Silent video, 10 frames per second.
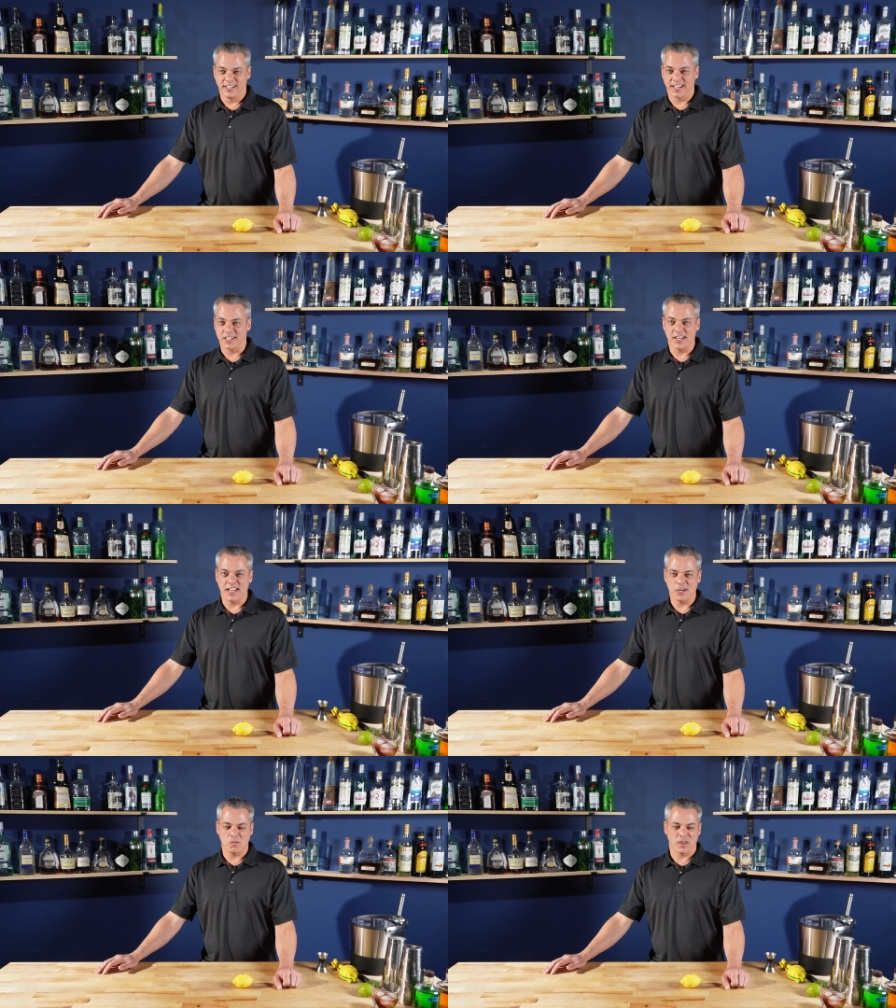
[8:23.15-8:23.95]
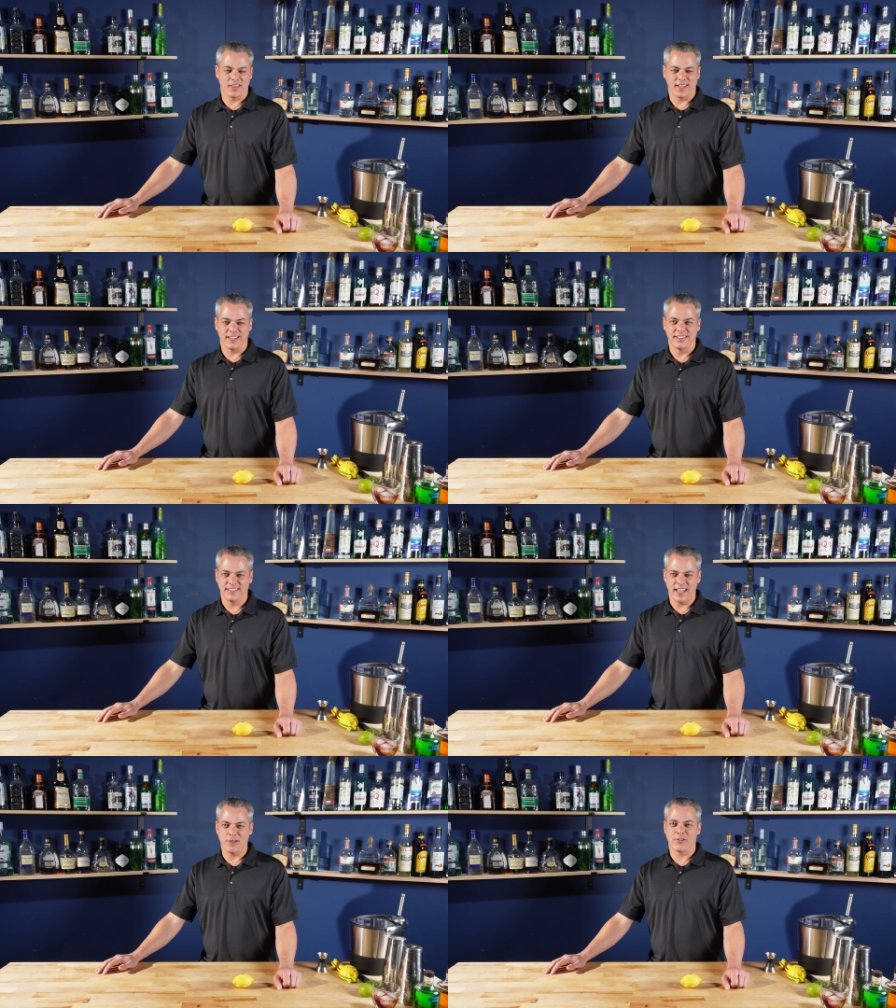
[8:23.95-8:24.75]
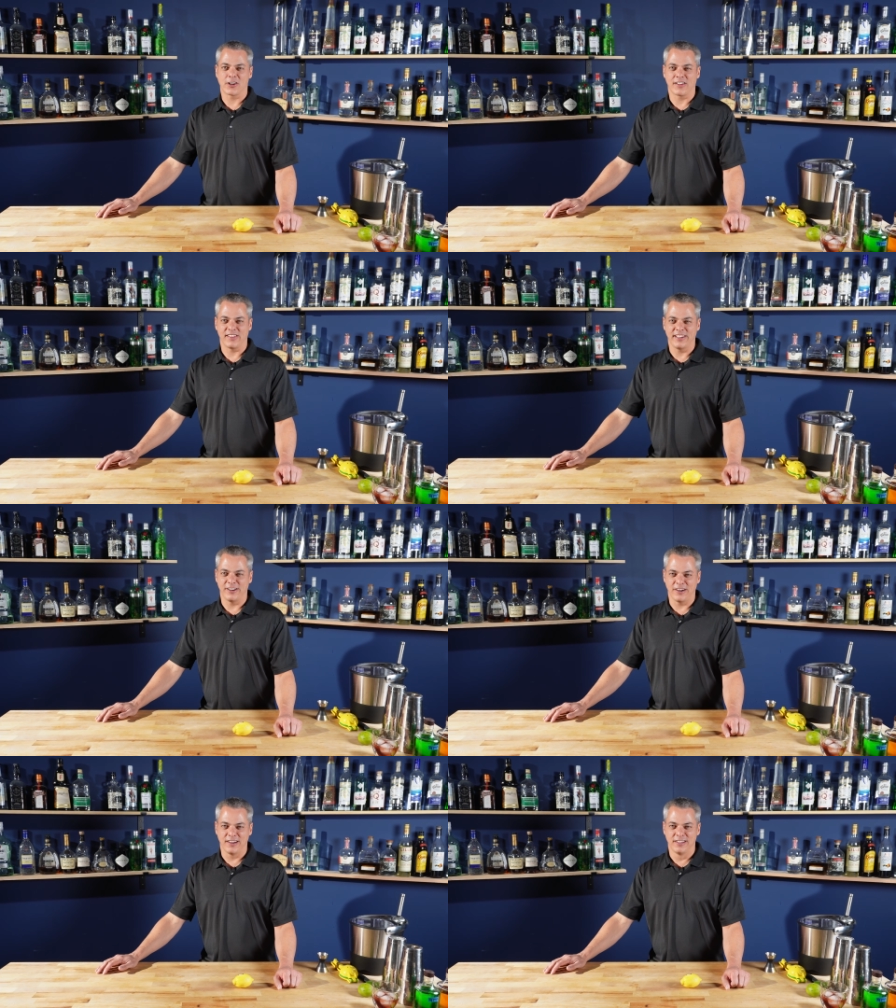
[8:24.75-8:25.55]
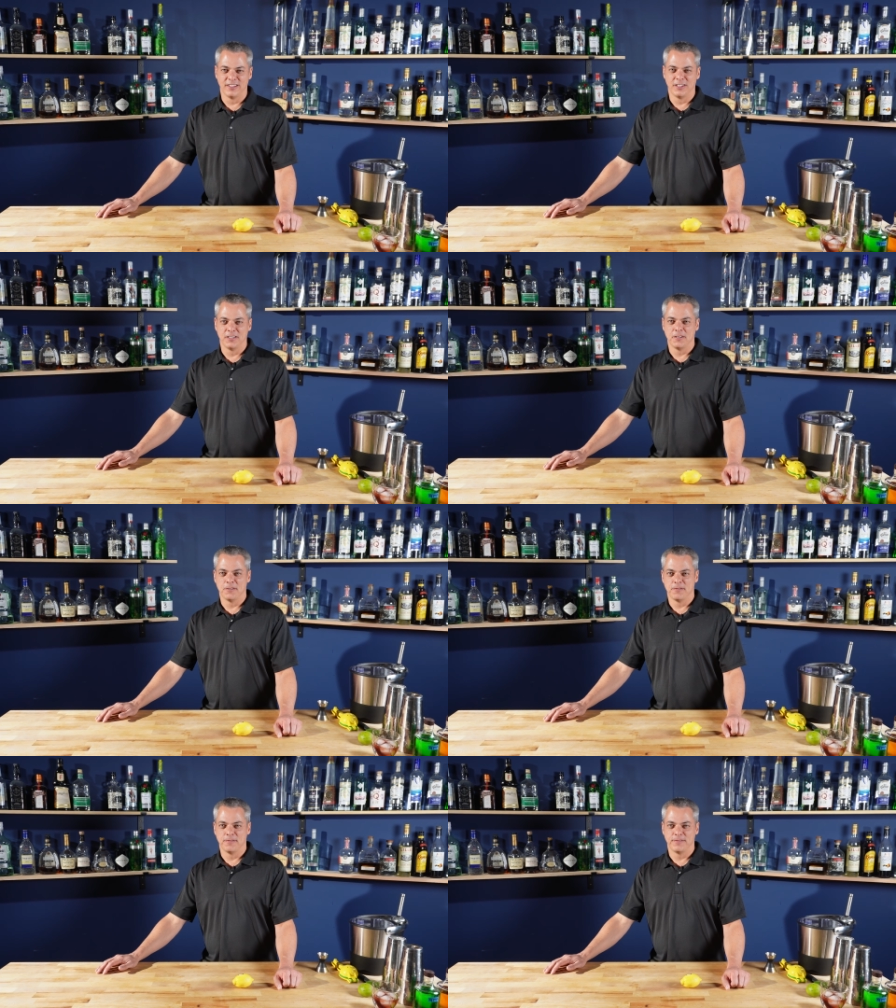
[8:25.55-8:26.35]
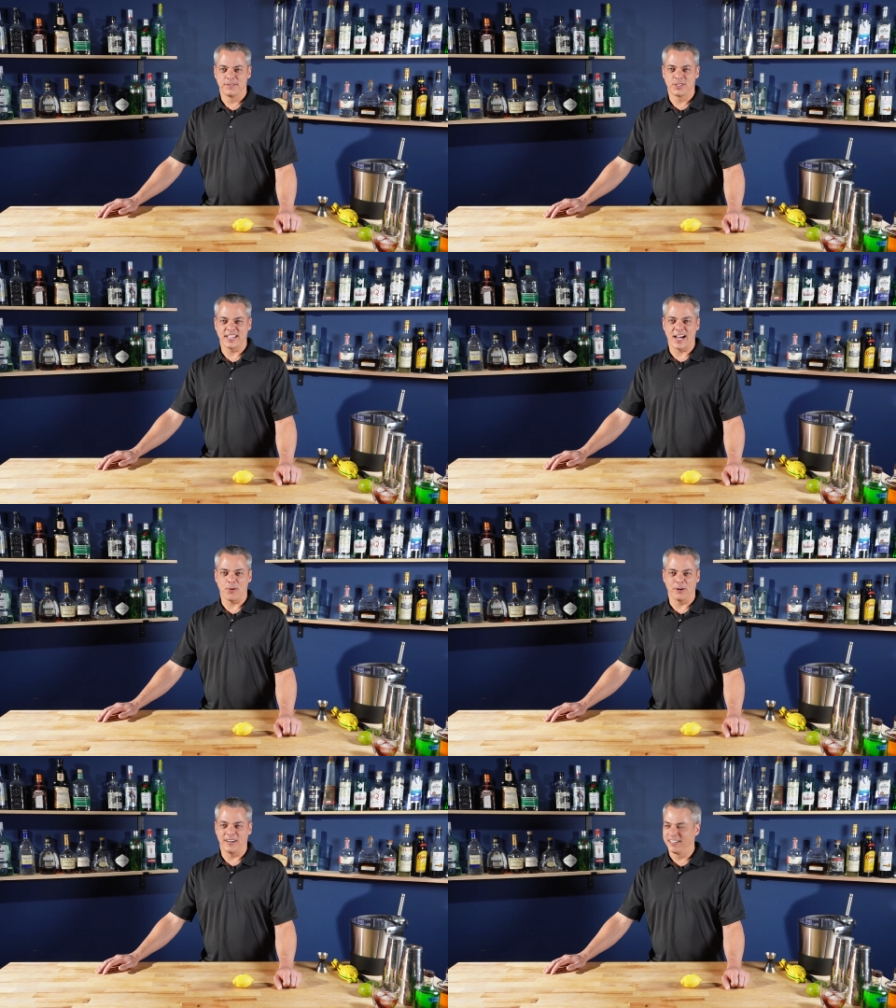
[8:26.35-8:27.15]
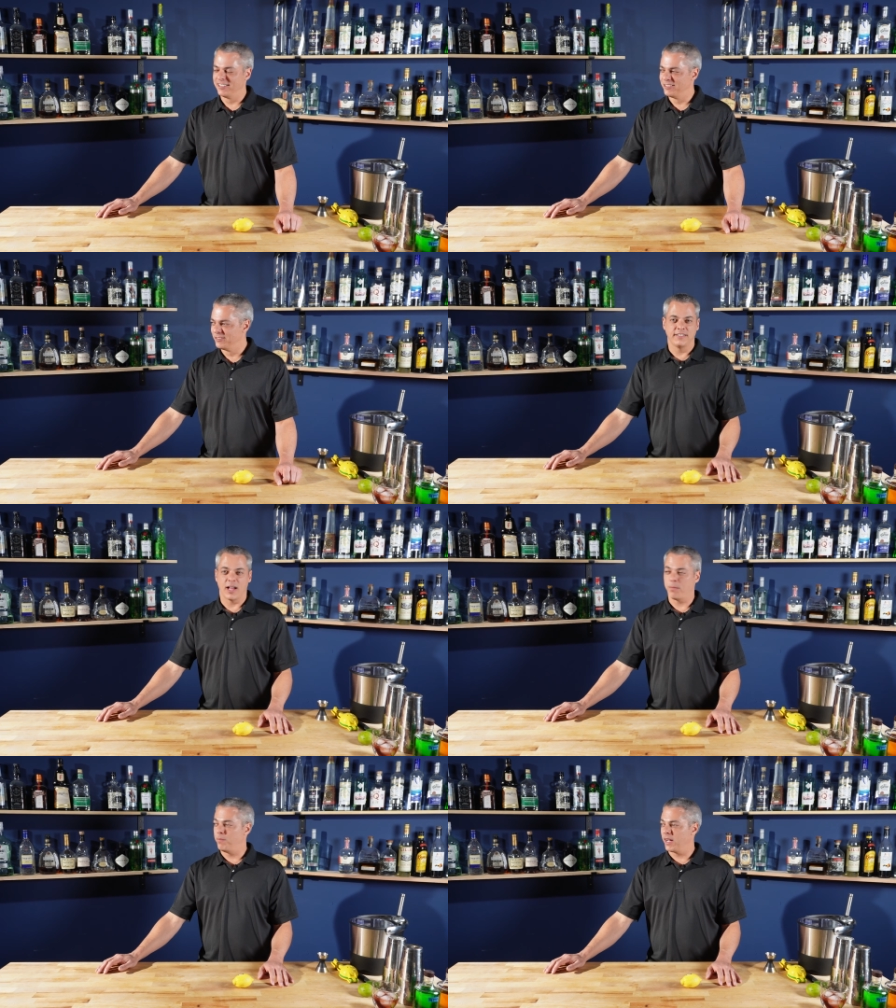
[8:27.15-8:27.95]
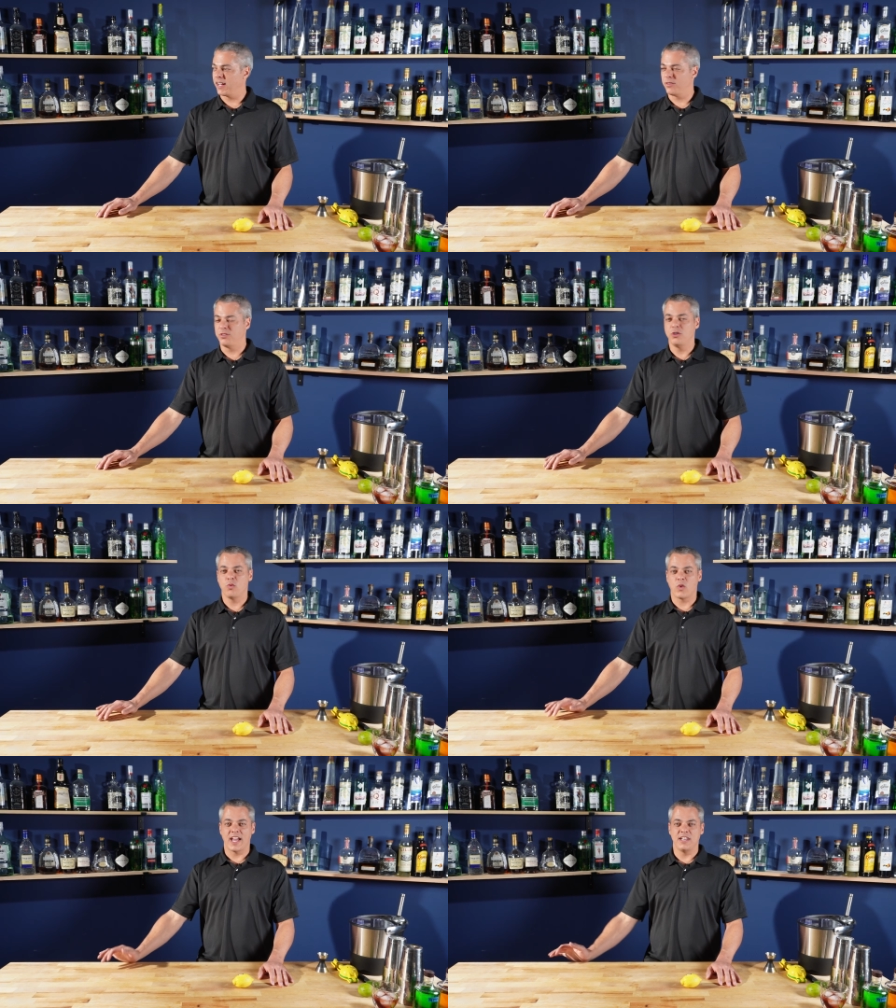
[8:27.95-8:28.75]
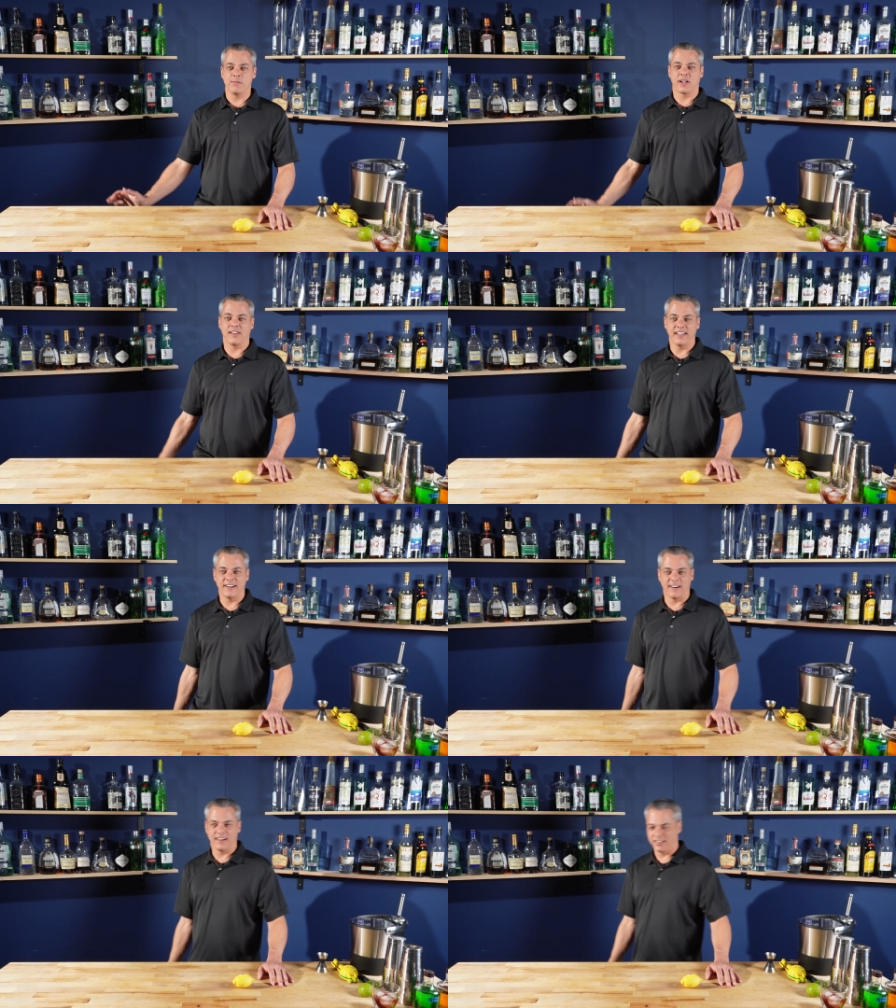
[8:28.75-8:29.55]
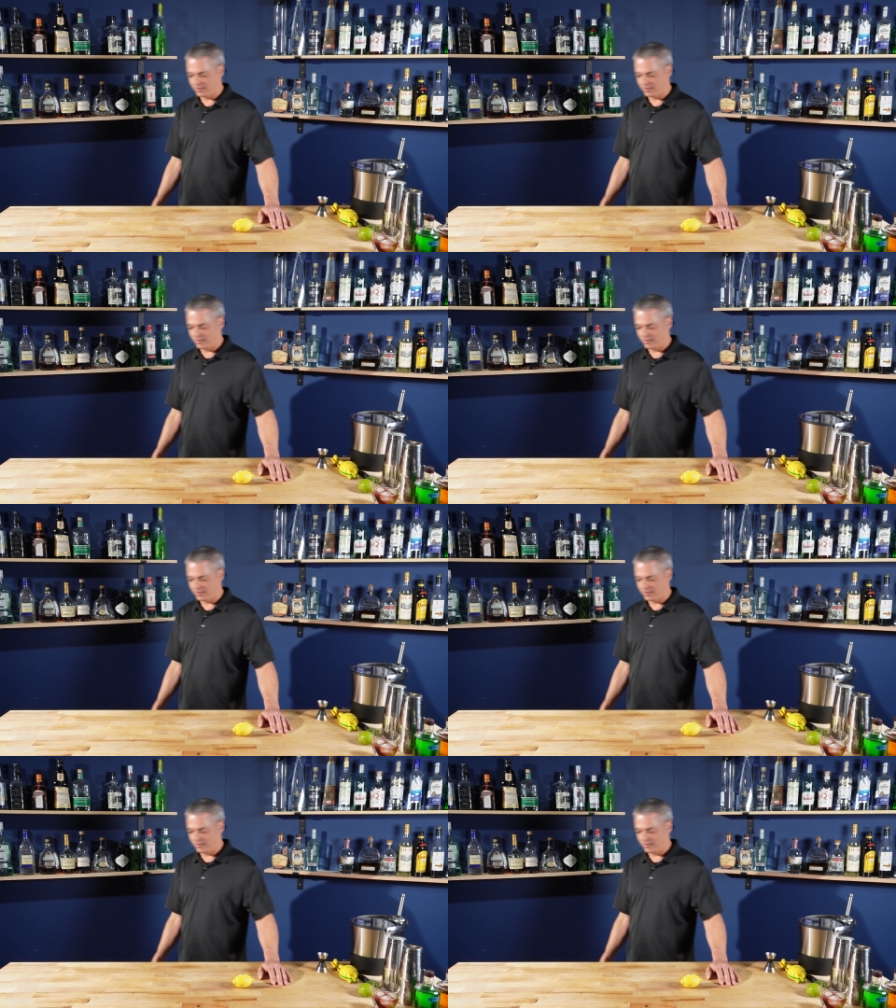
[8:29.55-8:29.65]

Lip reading: I could end up with a Everclear sour. I'll pick out 2 random clear.